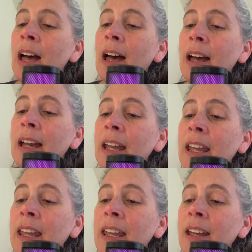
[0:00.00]

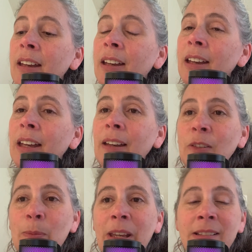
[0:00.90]
I have
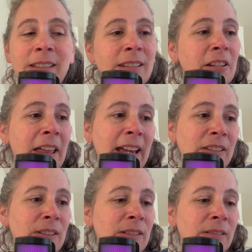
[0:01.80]
spent the
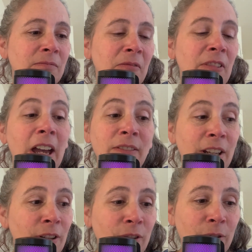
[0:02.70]
last 5
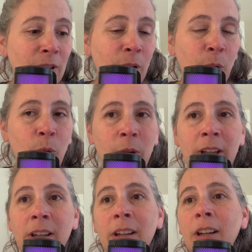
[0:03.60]
years or so
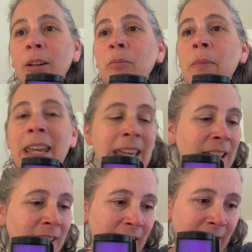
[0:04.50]
making
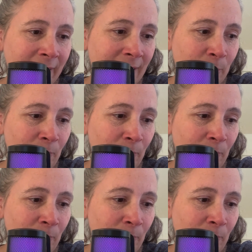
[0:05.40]
things,